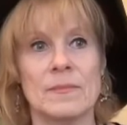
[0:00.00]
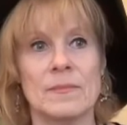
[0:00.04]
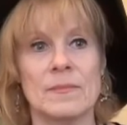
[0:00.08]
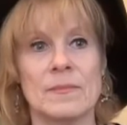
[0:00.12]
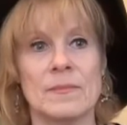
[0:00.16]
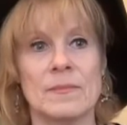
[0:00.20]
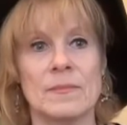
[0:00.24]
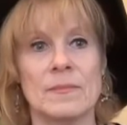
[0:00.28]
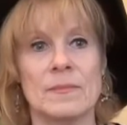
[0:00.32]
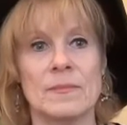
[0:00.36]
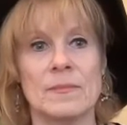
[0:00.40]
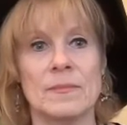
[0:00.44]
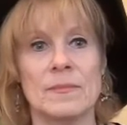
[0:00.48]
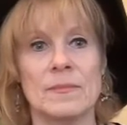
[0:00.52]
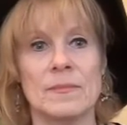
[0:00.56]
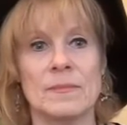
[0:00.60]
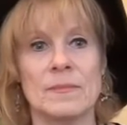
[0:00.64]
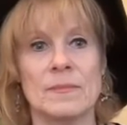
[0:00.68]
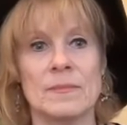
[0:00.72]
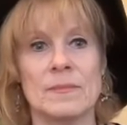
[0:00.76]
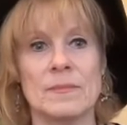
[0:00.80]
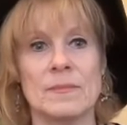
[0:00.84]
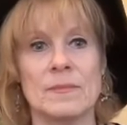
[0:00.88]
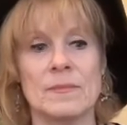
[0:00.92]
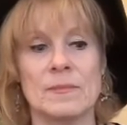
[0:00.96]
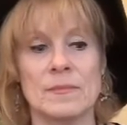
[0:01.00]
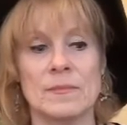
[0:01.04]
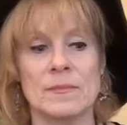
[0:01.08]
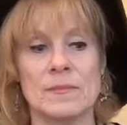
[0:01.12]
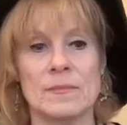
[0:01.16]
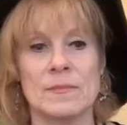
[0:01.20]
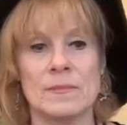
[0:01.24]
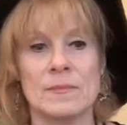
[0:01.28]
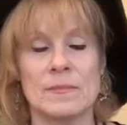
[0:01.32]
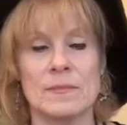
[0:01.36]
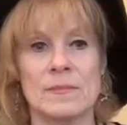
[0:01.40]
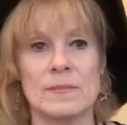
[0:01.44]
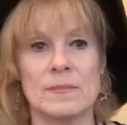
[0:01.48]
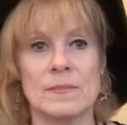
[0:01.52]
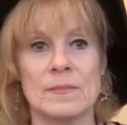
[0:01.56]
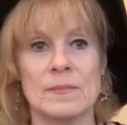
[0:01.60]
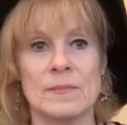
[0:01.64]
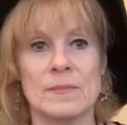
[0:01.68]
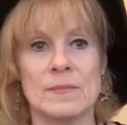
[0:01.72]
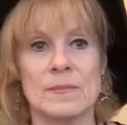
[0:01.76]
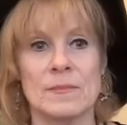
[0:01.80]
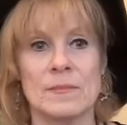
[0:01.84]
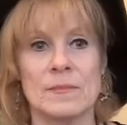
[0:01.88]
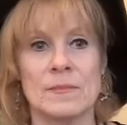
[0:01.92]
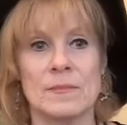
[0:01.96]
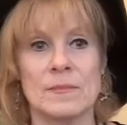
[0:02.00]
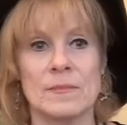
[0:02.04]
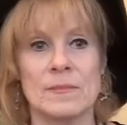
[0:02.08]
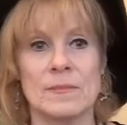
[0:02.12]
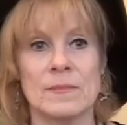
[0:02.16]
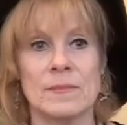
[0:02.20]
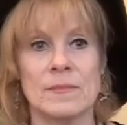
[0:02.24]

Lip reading: The person shown says nothing.